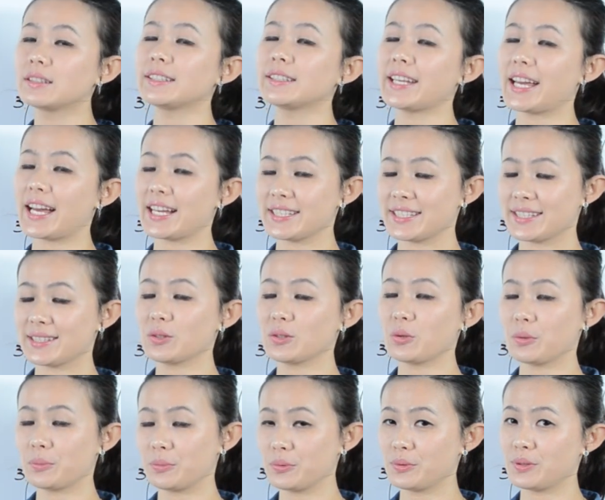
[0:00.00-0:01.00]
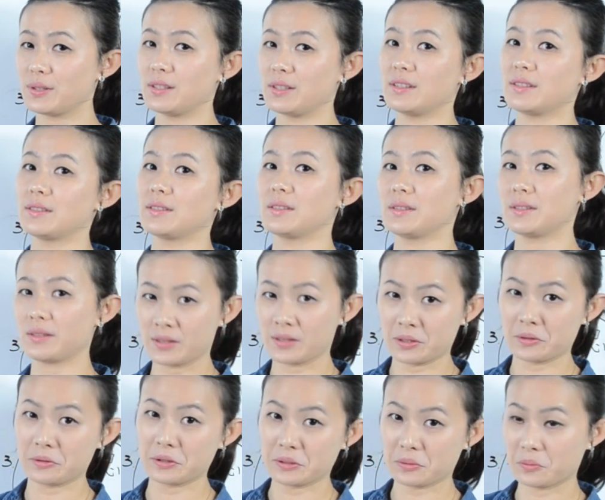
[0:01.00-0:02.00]
this is a
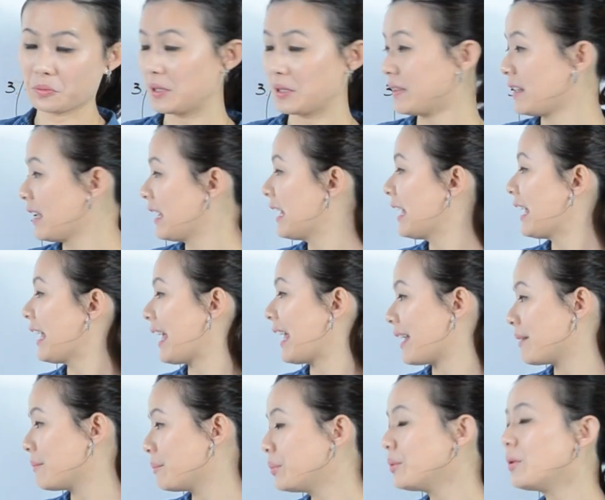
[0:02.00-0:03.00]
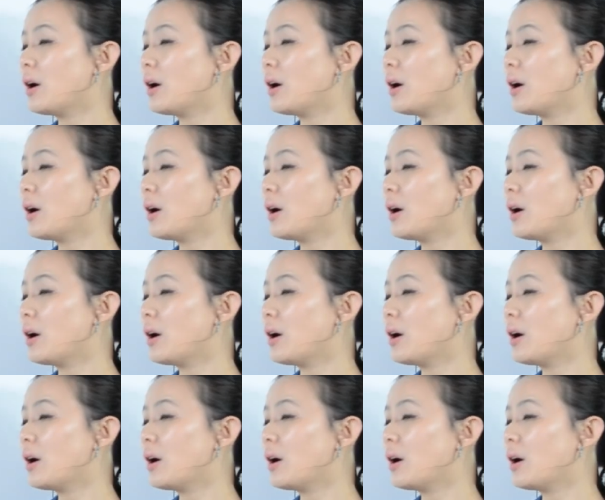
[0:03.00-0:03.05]
serious one. And